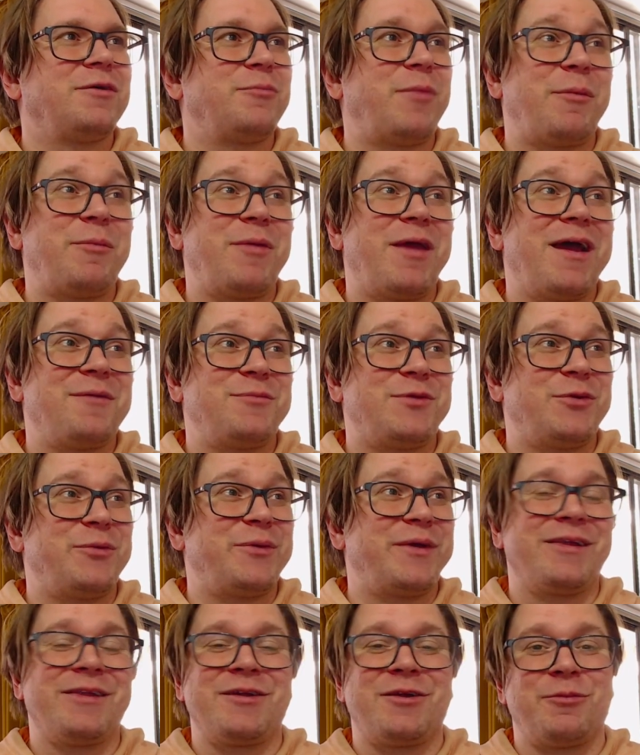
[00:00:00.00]
Maybe I'm
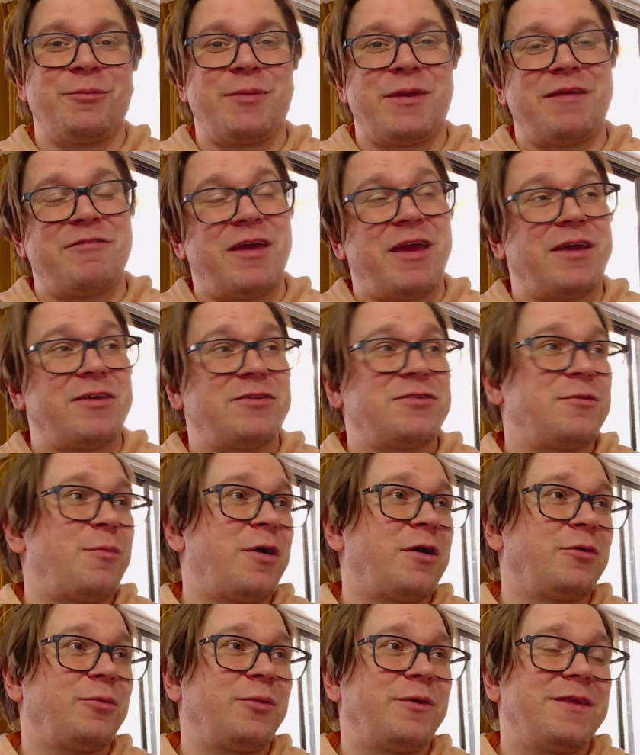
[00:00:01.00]
doing a little bit of
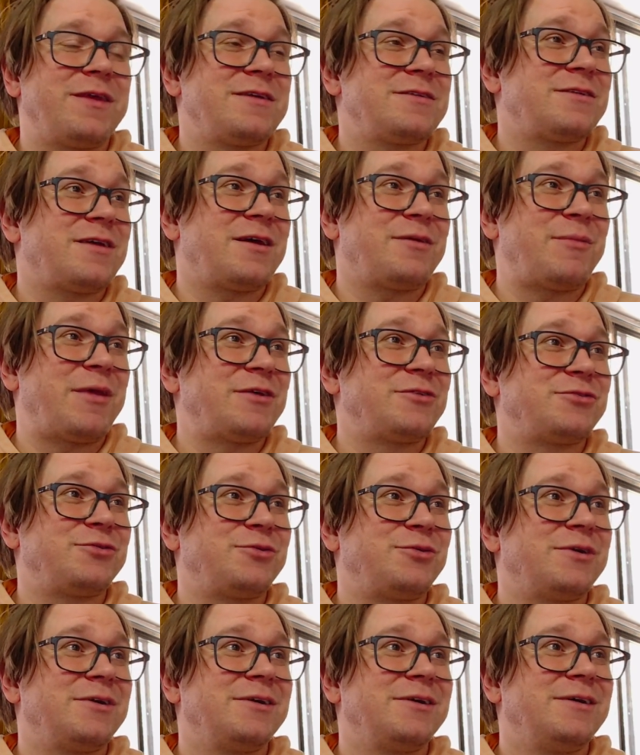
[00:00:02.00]
ASMR with this. I'm not
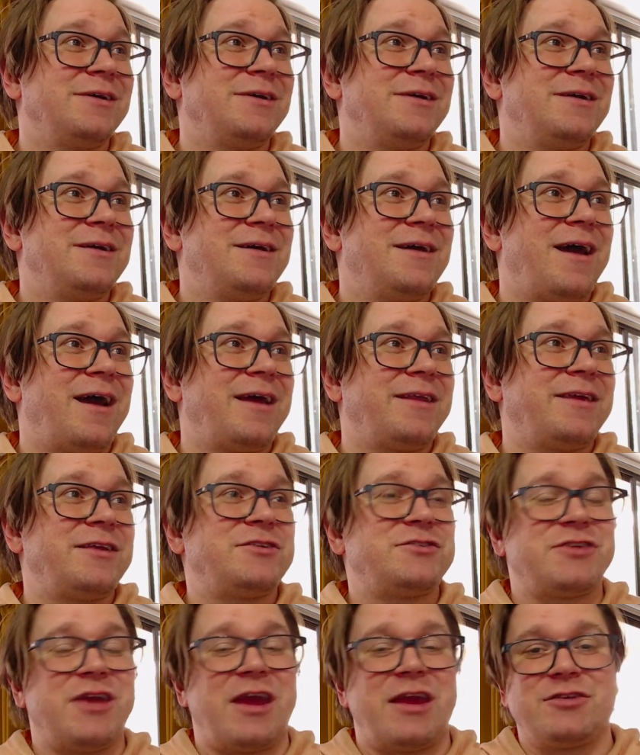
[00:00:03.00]
sure. I did
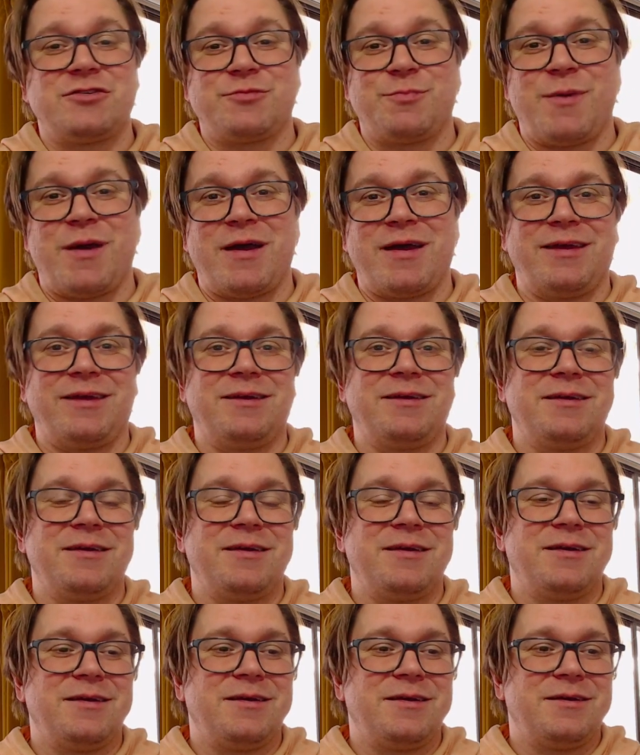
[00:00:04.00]
change my
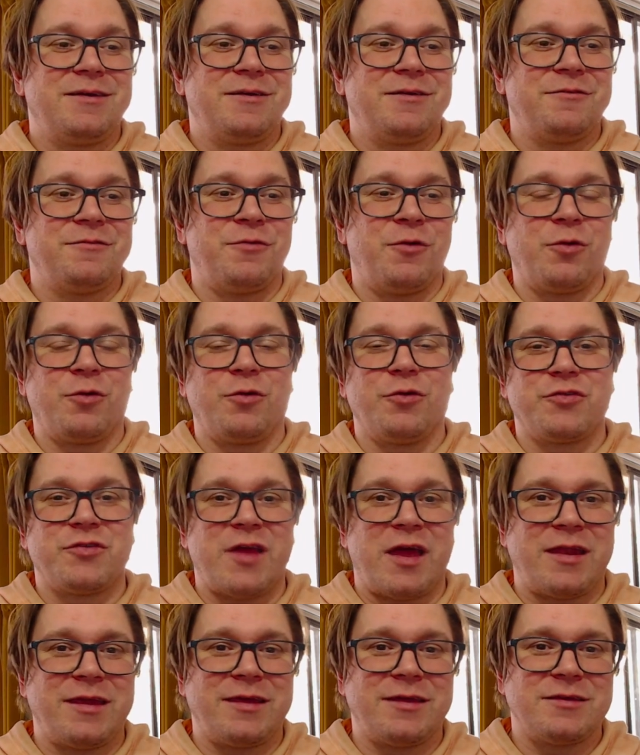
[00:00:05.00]
vocal
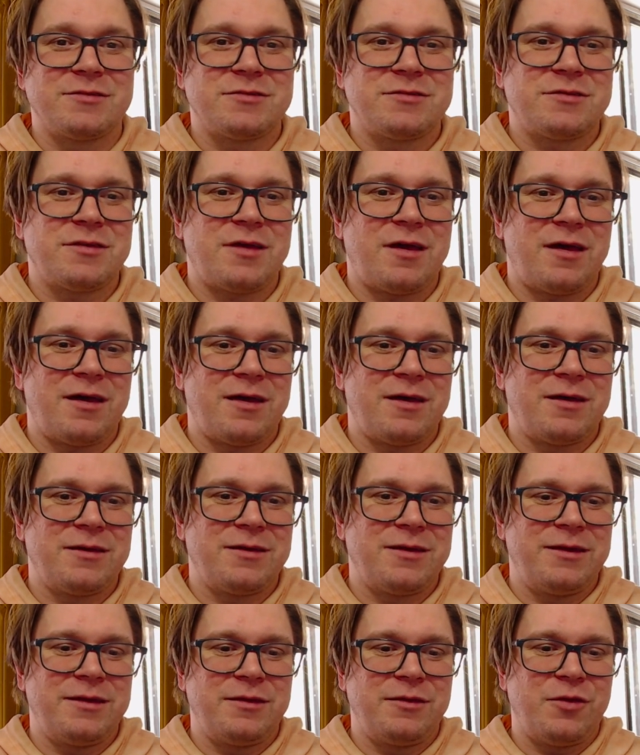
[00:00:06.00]
settings
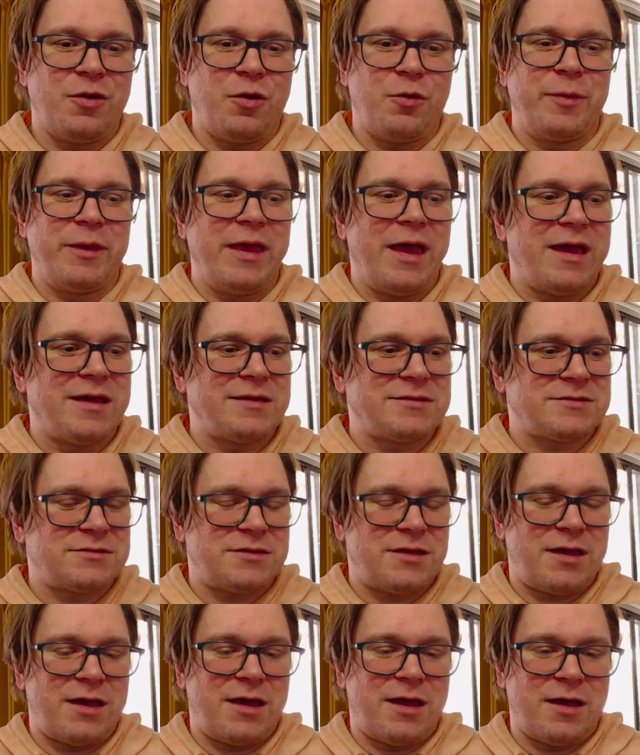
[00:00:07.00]
in OBS.
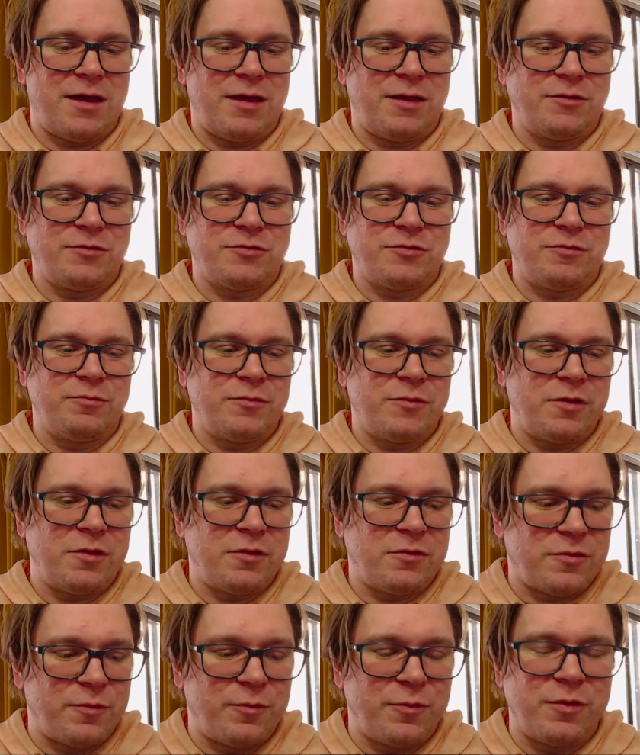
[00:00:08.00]
Did
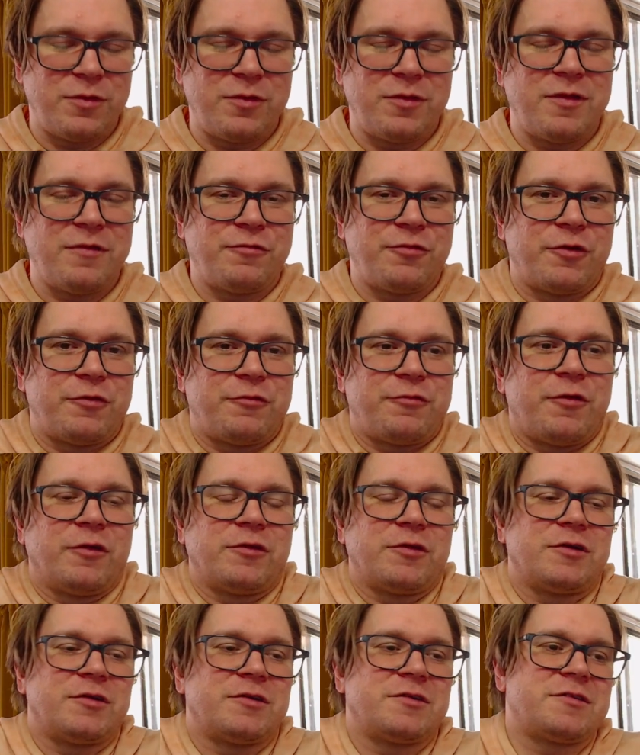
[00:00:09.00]
some different
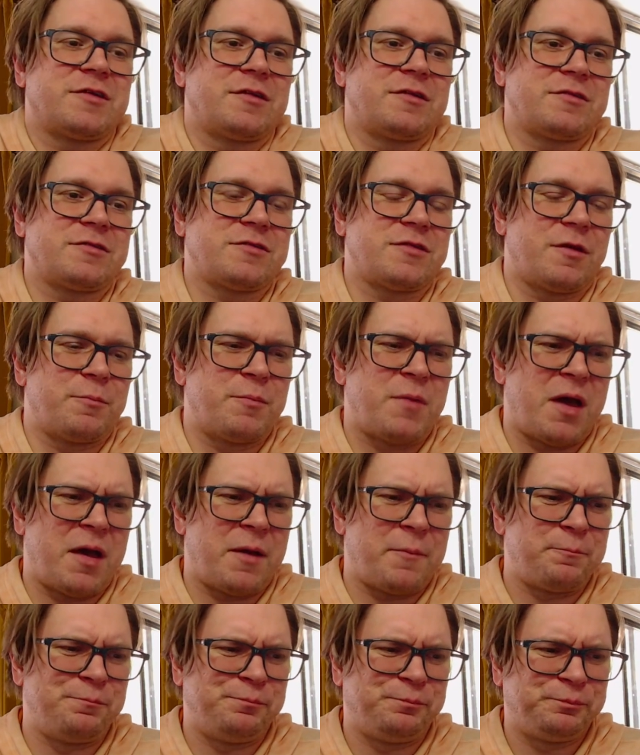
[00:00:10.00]
filters and
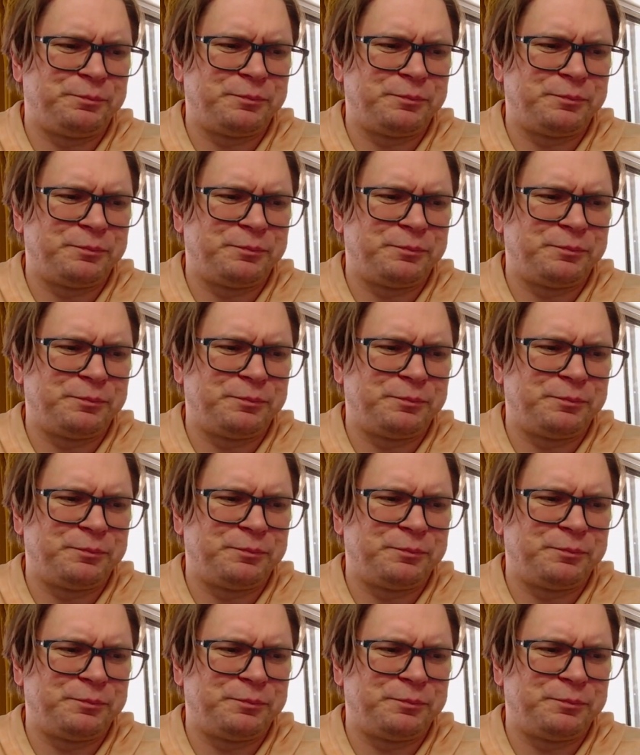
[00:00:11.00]
some.